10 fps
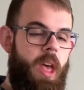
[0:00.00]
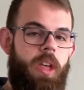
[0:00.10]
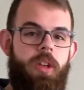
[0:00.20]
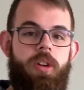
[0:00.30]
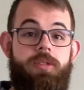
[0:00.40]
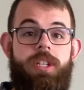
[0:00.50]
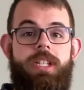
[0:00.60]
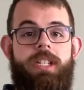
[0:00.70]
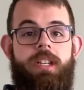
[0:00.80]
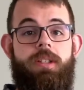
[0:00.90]

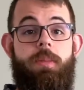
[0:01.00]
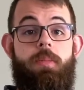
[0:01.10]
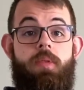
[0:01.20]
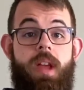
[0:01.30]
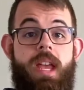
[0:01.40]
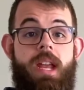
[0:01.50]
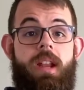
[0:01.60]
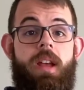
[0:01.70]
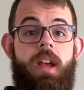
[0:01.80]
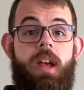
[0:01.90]
Jesus prayed,
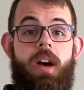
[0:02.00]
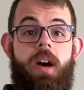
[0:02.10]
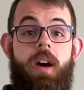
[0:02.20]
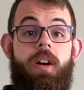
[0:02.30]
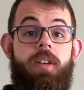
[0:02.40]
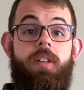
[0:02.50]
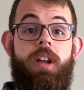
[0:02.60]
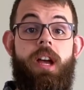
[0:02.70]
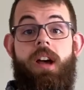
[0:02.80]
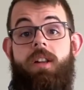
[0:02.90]

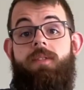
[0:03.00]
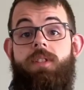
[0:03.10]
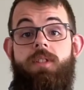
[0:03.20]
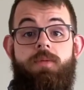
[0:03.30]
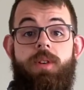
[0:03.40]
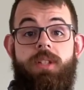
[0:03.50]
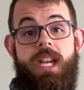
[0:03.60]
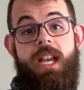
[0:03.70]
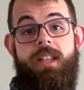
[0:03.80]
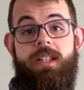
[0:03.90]
God, if it's your will,
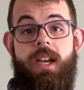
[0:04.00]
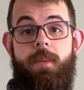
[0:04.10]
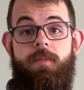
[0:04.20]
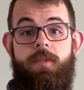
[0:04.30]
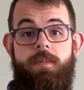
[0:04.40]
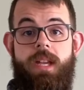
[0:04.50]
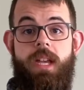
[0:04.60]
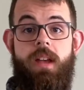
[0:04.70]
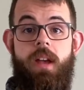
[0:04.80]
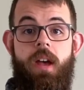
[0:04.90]
take this cup from me.